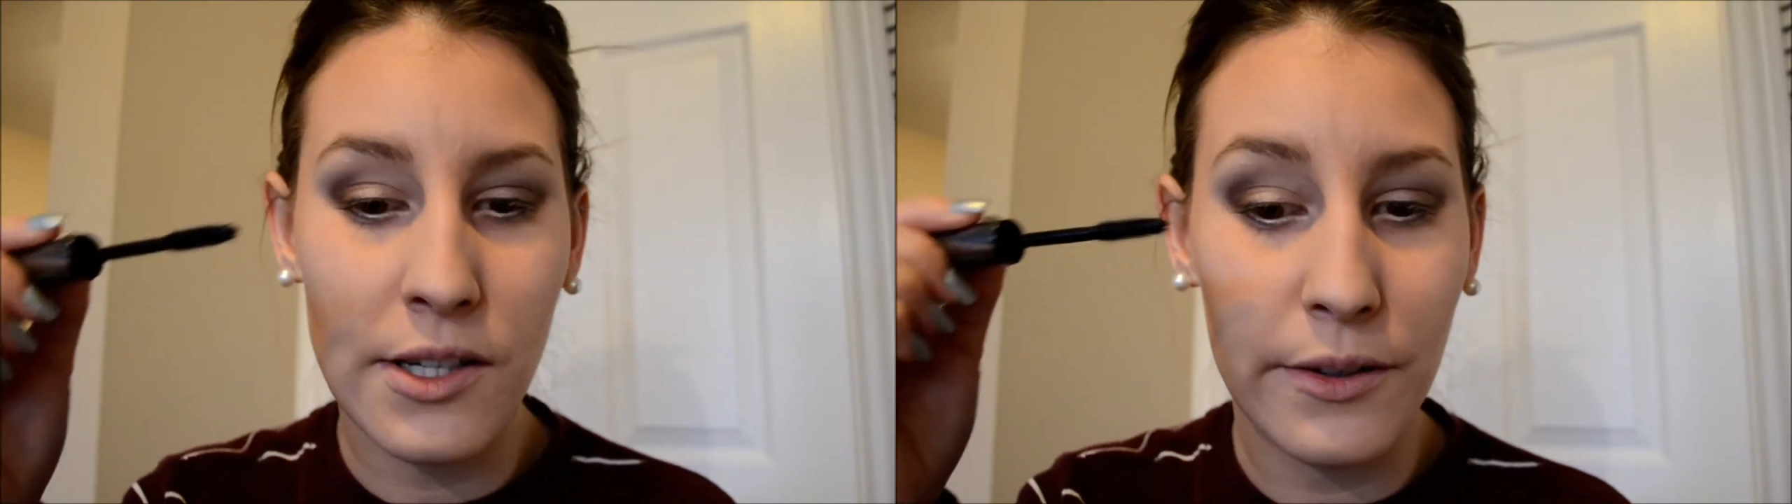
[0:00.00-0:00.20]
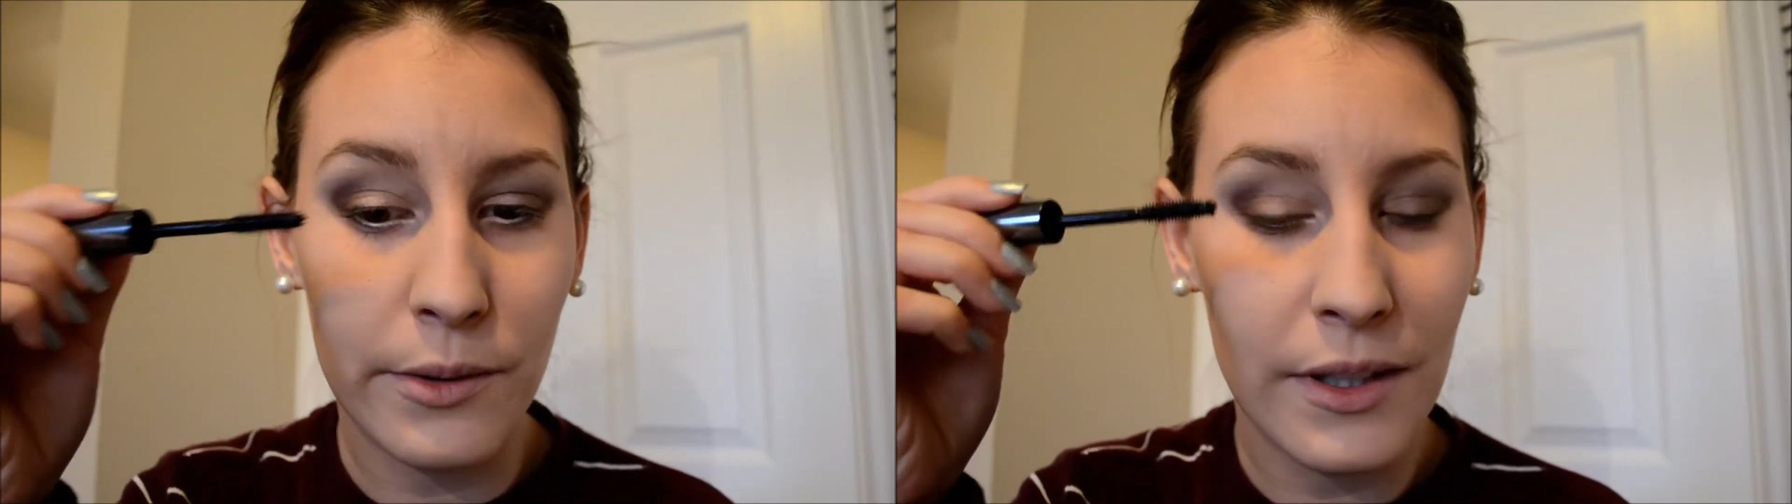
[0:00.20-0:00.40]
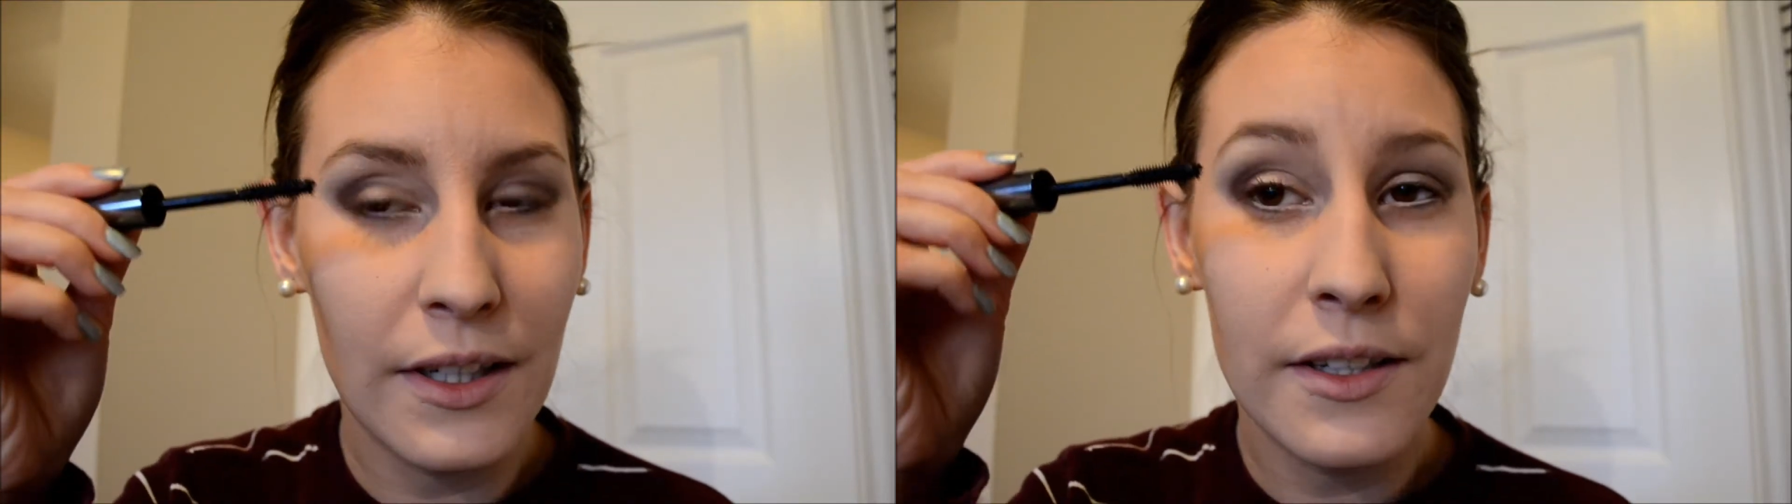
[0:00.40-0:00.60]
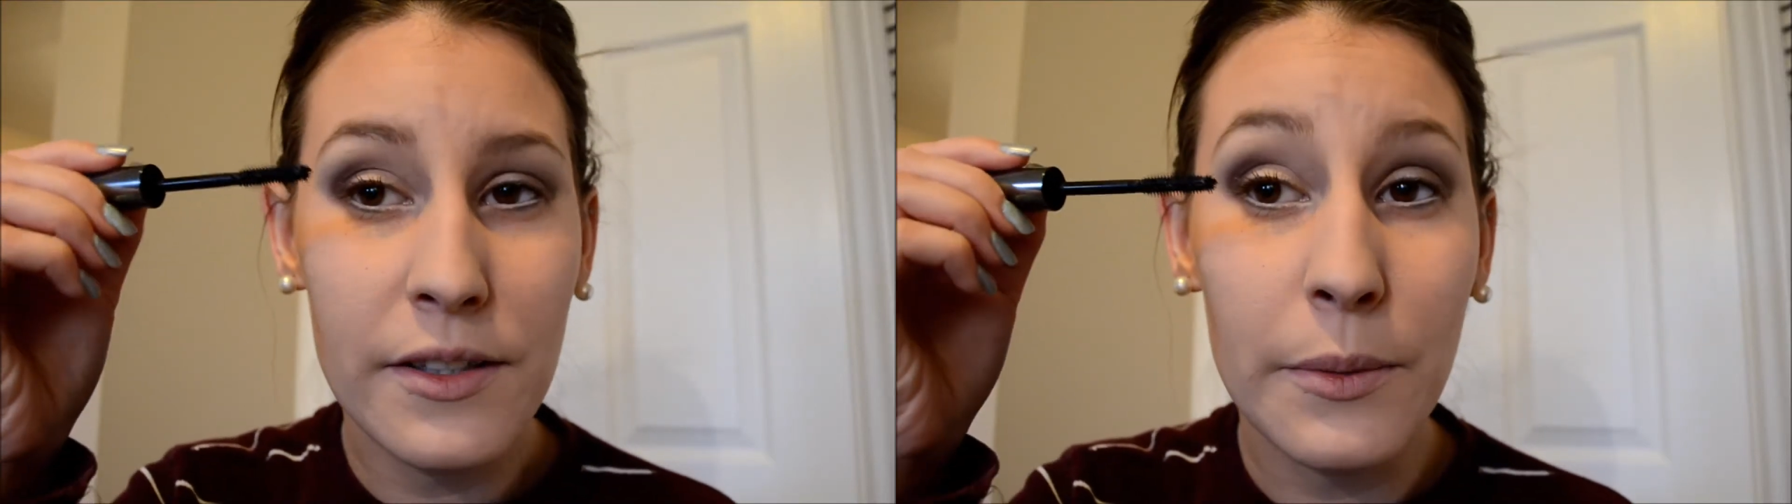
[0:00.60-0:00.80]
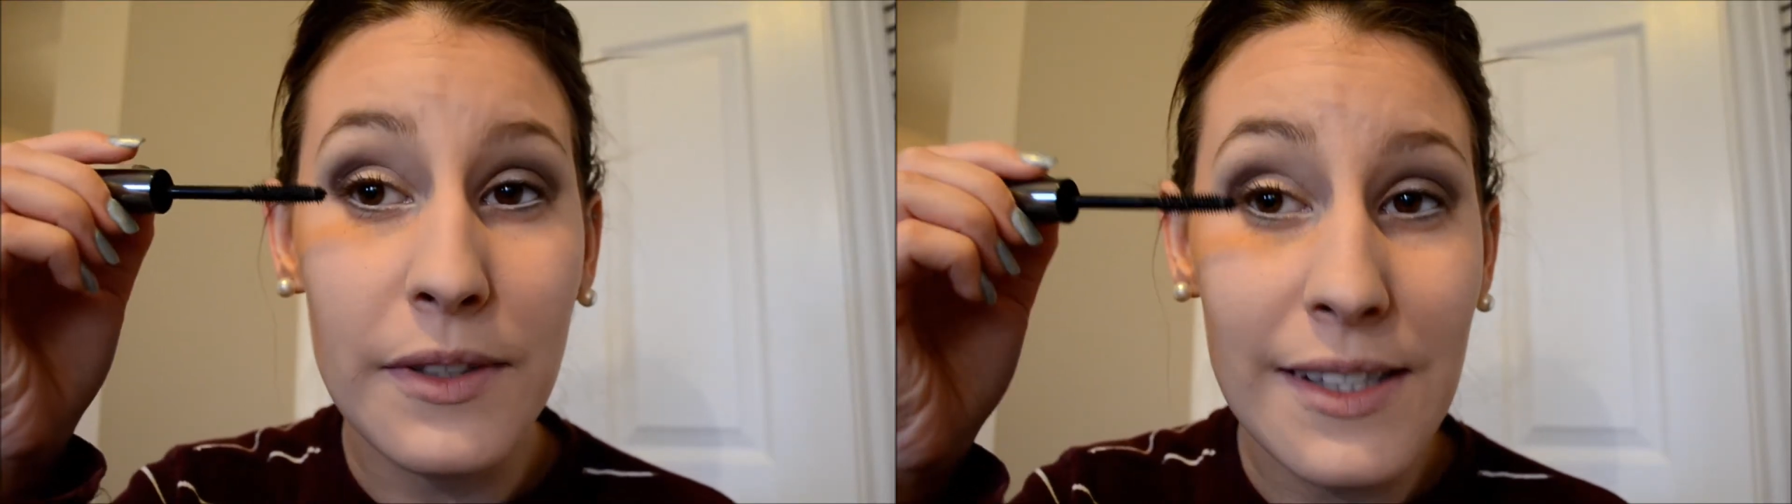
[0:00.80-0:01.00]
to.
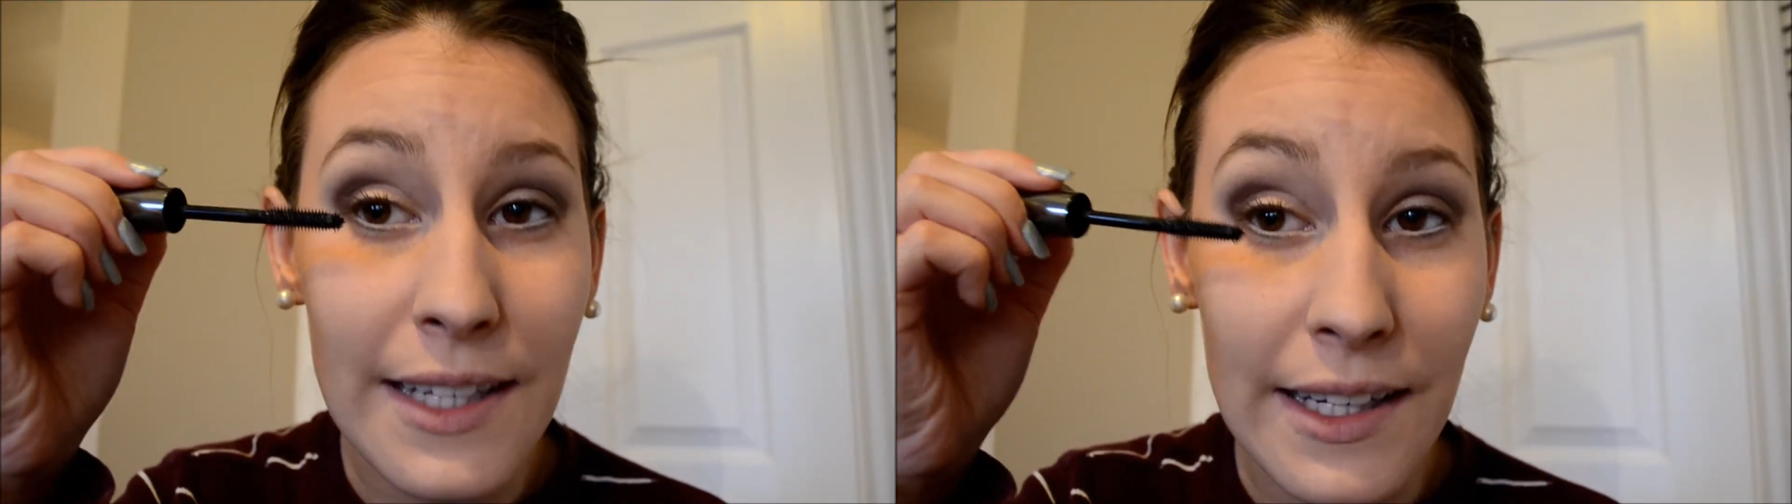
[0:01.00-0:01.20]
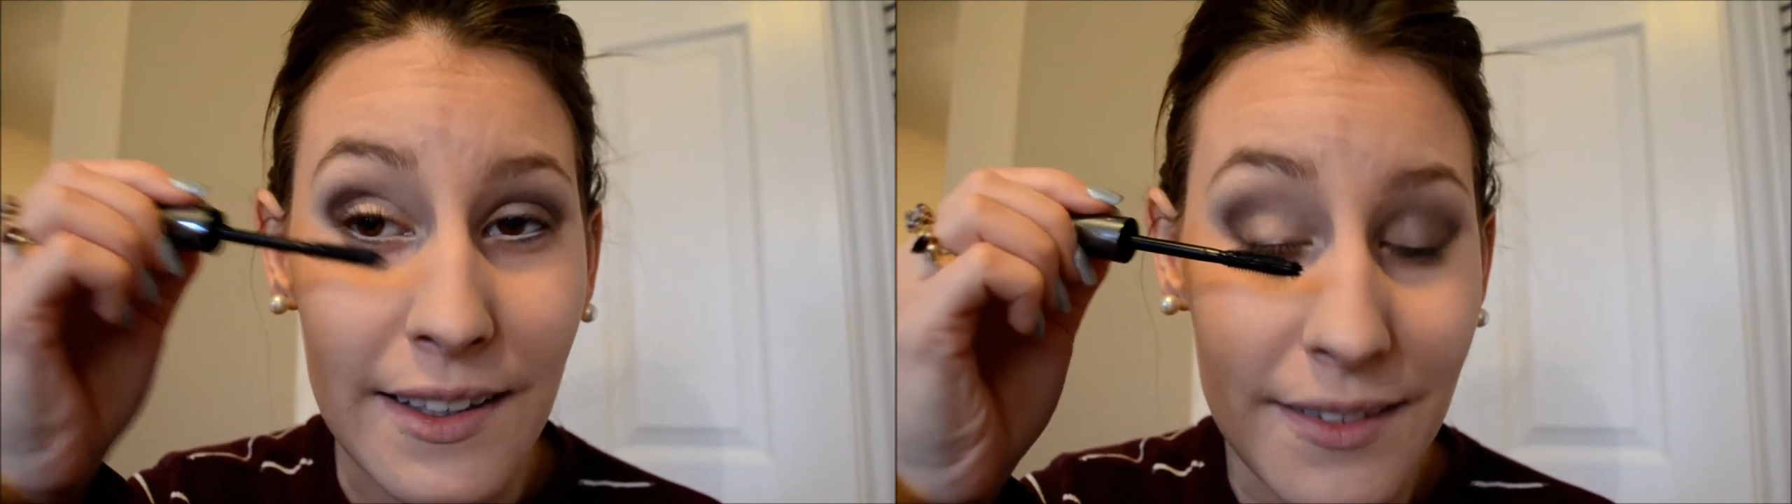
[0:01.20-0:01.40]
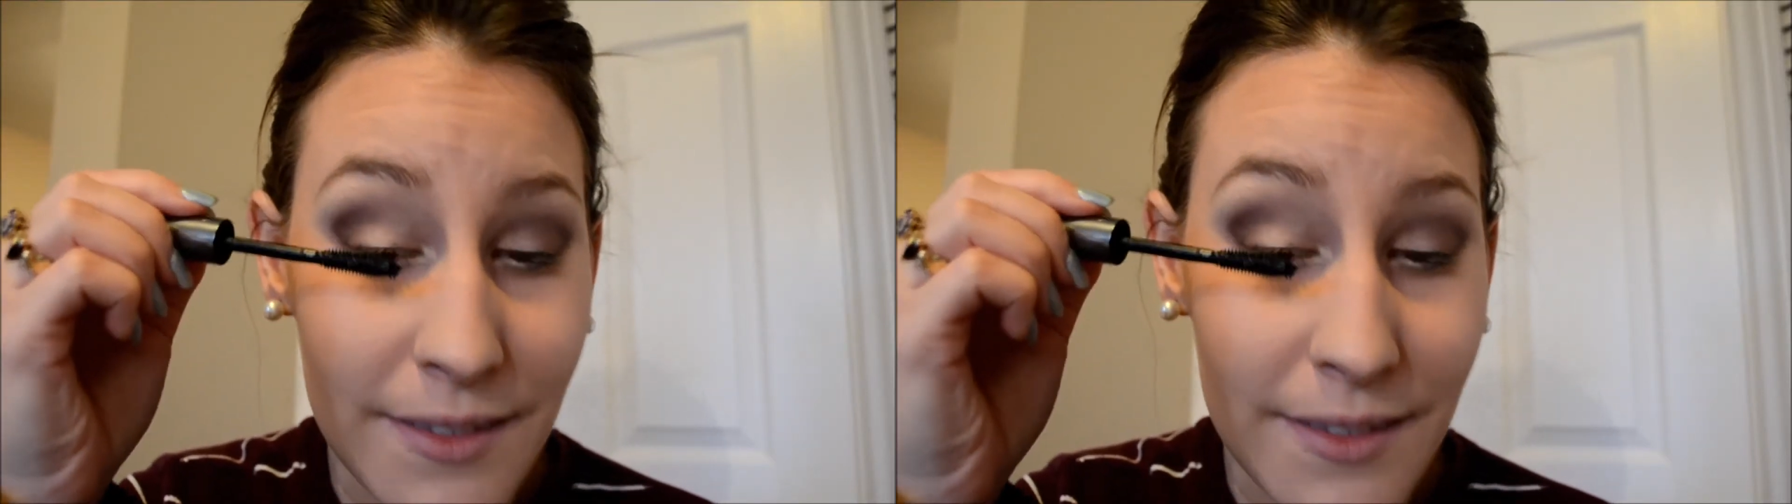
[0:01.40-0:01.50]
So we'll see.